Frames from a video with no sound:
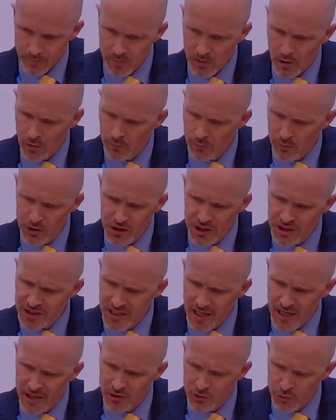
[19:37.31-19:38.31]
For she
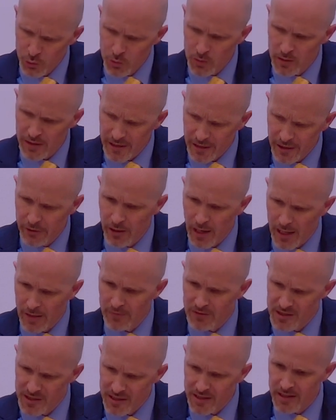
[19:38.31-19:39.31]
said, Truly here I have
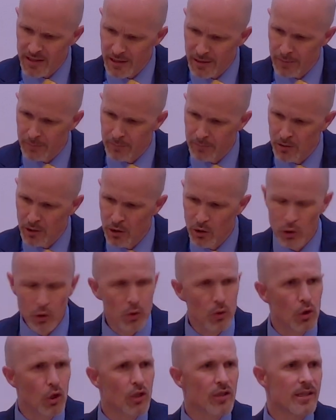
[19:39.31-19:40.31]
seen him who
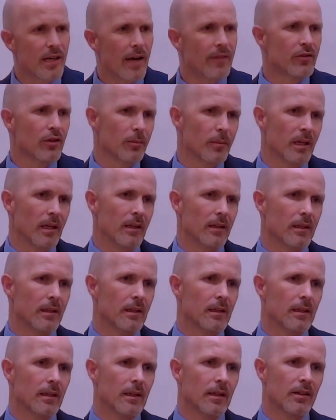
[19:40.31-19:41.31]
looks after me.
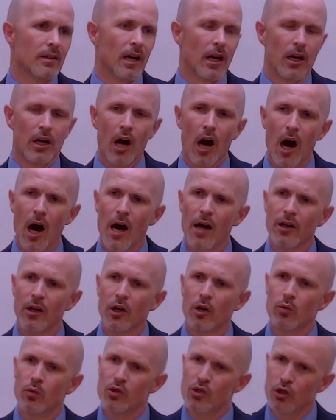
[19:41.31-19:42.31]
That God
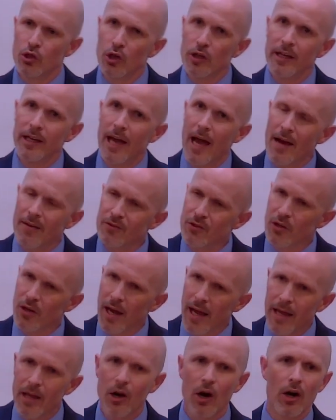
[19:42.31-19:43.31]
was looking after
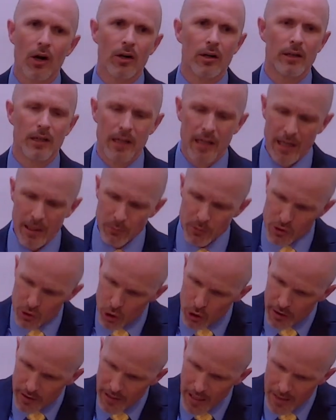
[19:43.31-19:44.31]
Hagar. He was
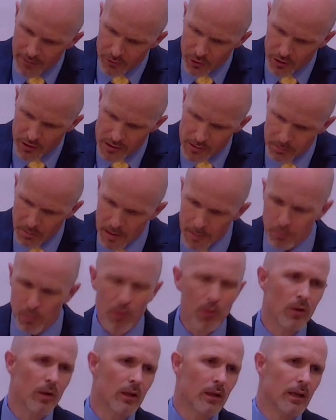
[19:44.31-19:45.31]
looking after his
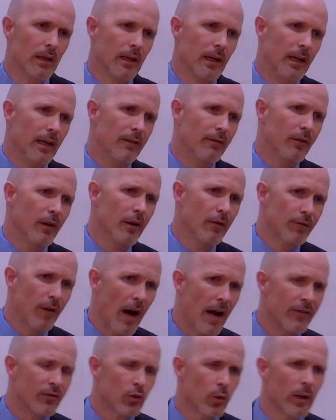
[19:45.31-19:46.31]
people in
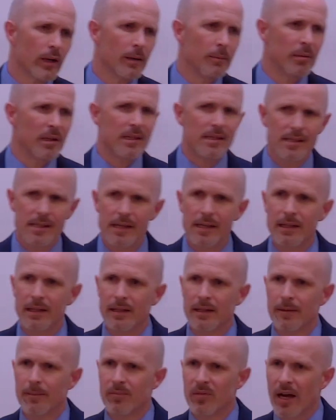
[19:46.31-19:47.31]
520 BC,
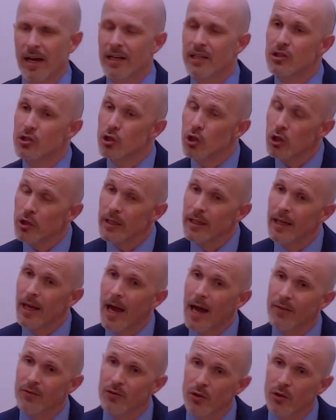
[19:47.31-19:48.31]
and he's looking
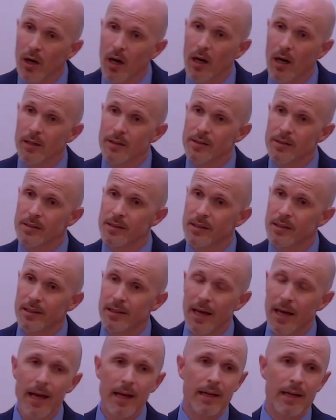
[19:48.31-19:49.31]
after us
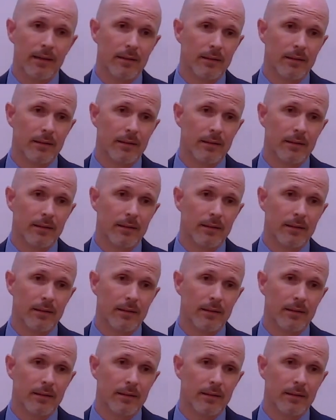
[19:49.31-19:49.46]
today.